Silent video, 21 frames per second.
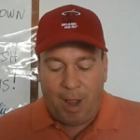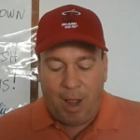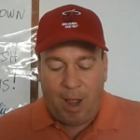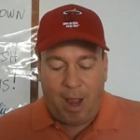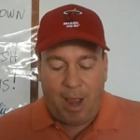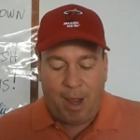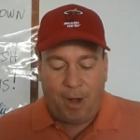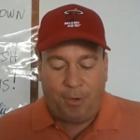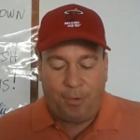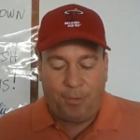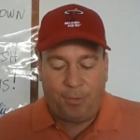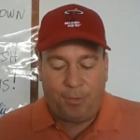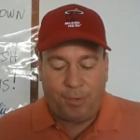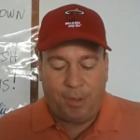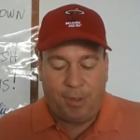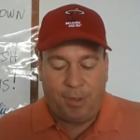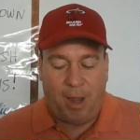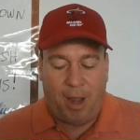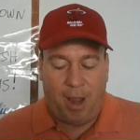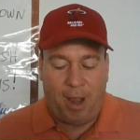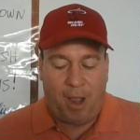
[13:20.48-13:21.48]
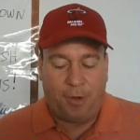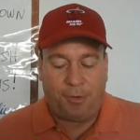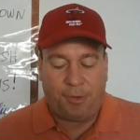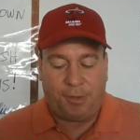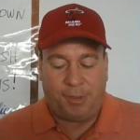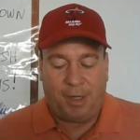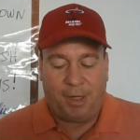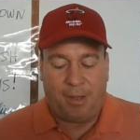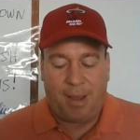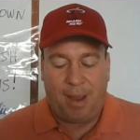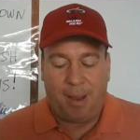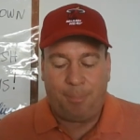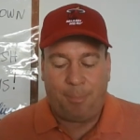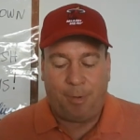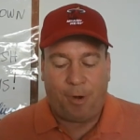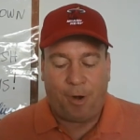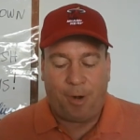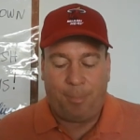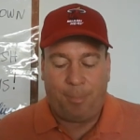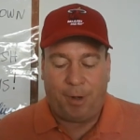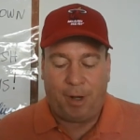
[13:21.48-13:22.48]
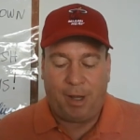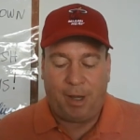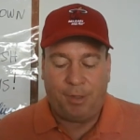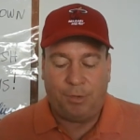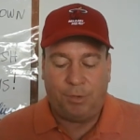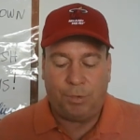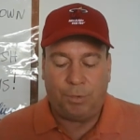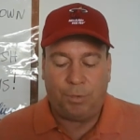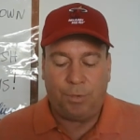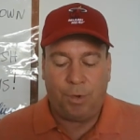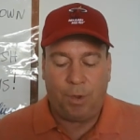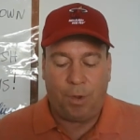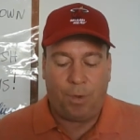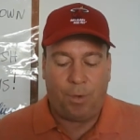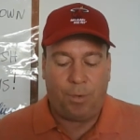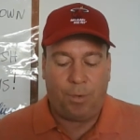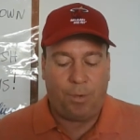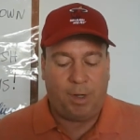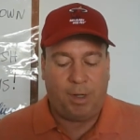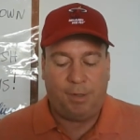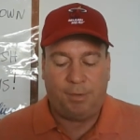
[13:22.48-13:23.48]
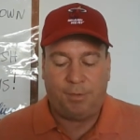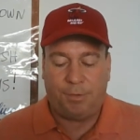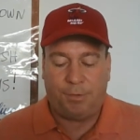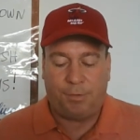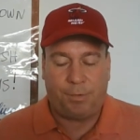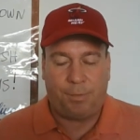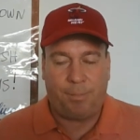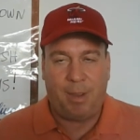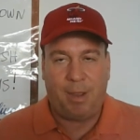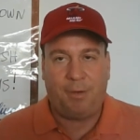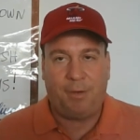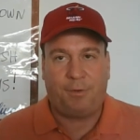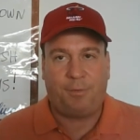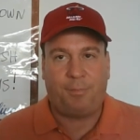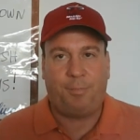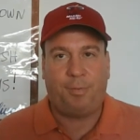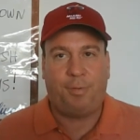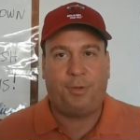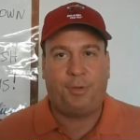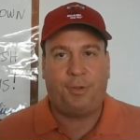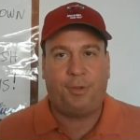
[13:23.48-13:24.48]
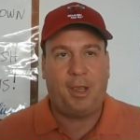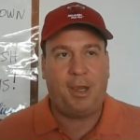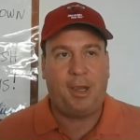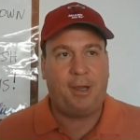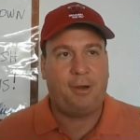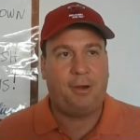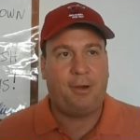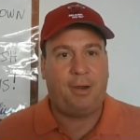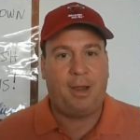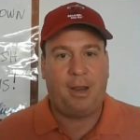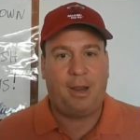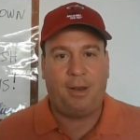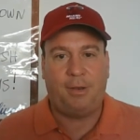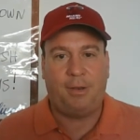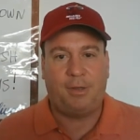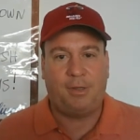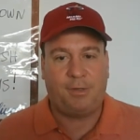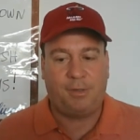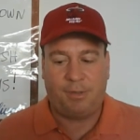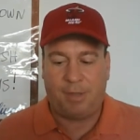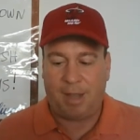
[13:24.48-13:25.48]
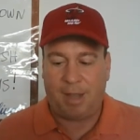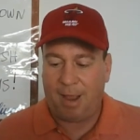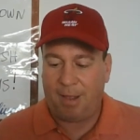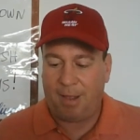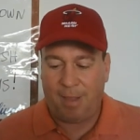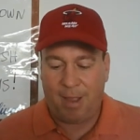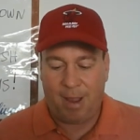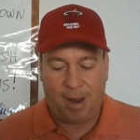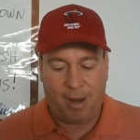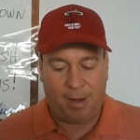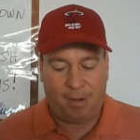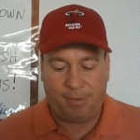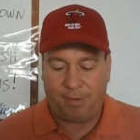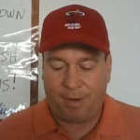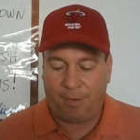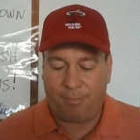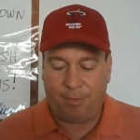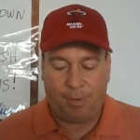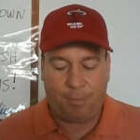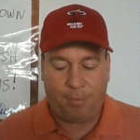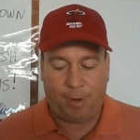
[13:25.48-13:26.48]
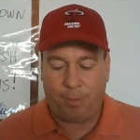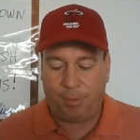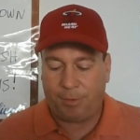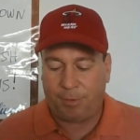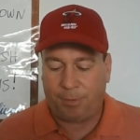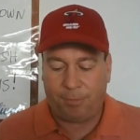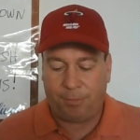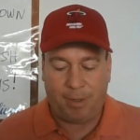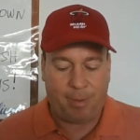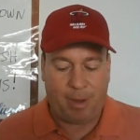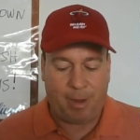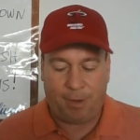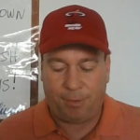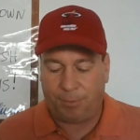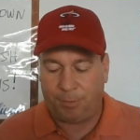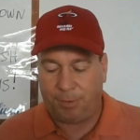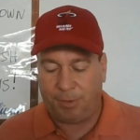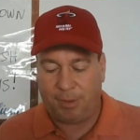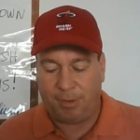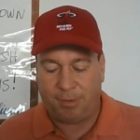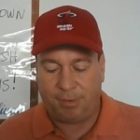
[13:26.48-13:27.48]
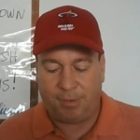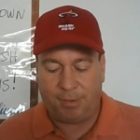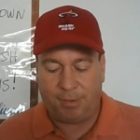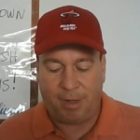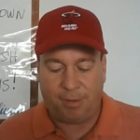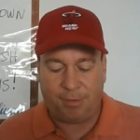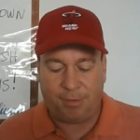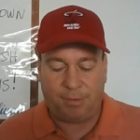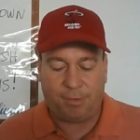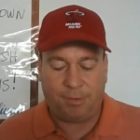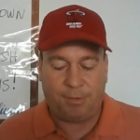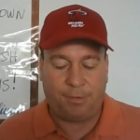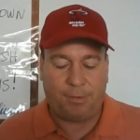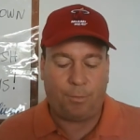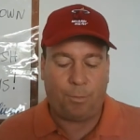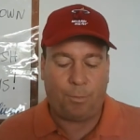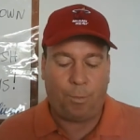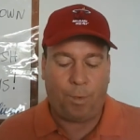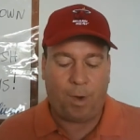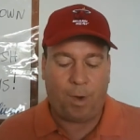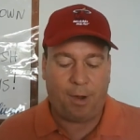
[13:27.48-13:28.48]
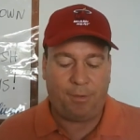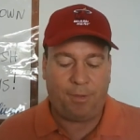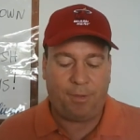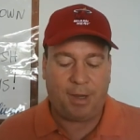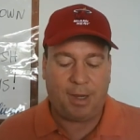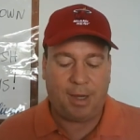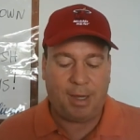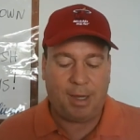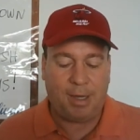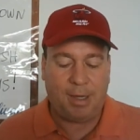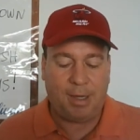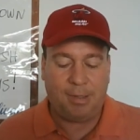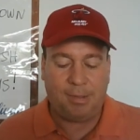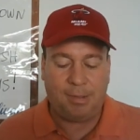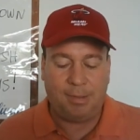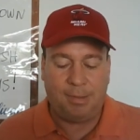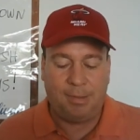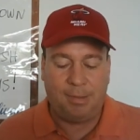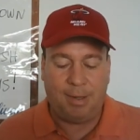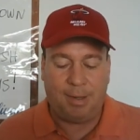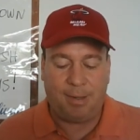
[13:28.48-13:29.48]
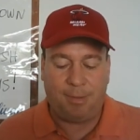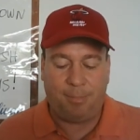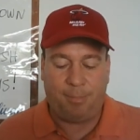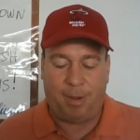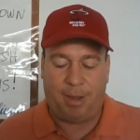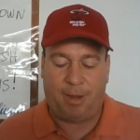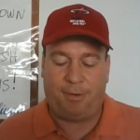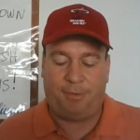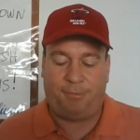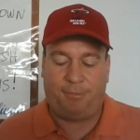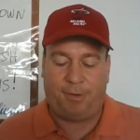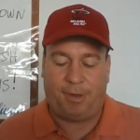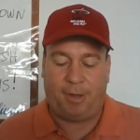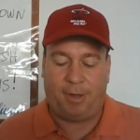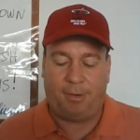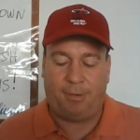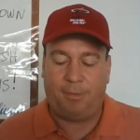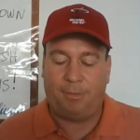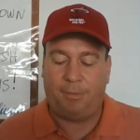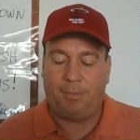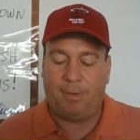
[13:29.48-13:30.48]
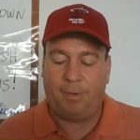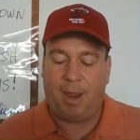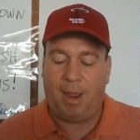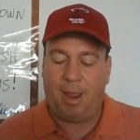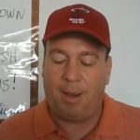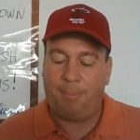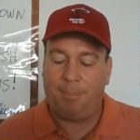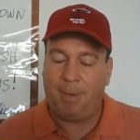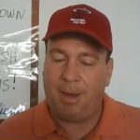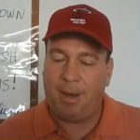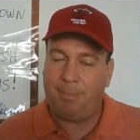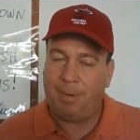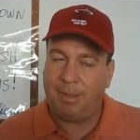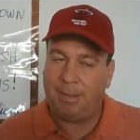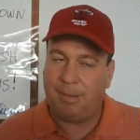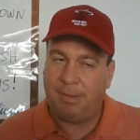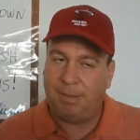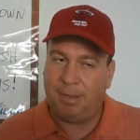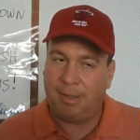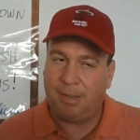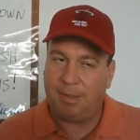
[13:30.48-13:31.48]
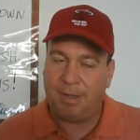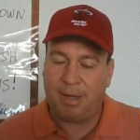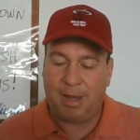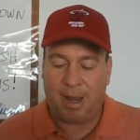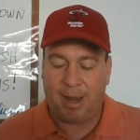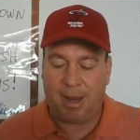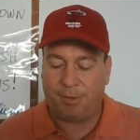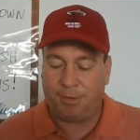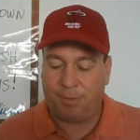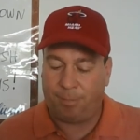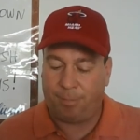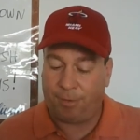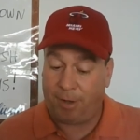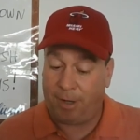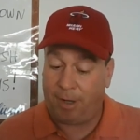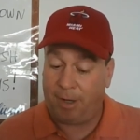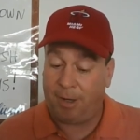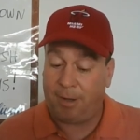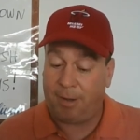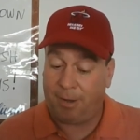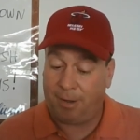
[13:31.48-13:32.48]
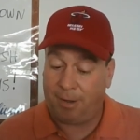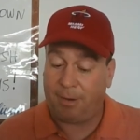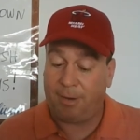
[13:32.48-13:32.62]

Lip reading: I don't understand that part, but I do know he's a tremendous player, and his stat line is everywhere with the rebounds, with the assists. Where the Heat did benefit and maybe did catch a break,